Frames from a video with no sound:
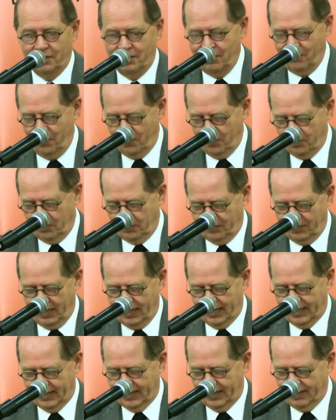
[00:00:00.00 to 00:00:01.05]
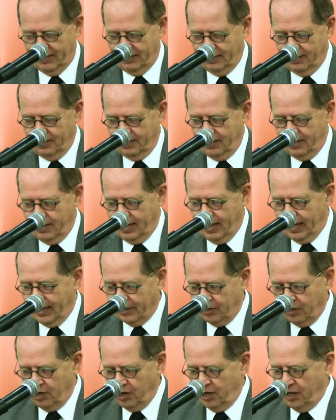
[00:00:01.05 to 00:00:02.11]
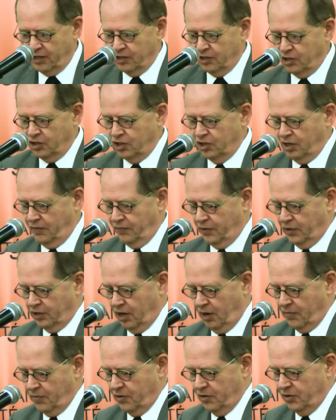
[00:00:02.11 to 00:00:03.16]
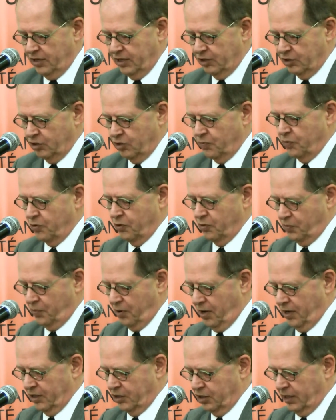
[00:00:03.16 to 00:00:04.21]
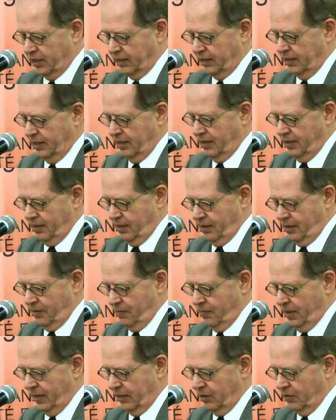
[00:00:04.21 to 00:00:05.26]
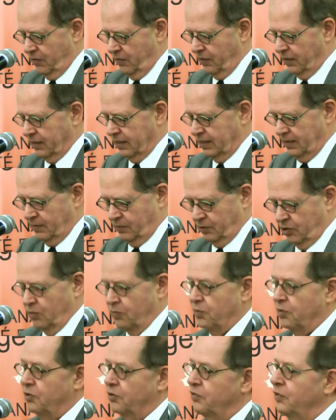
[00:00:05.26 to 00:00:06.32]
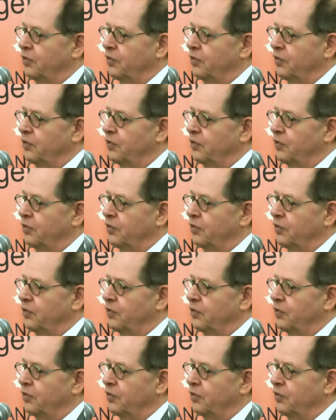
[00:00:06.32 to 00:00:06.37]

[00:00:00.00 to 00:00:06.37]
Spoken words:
the Government of Canada, at the launch of the Community Support Project by the Victim Support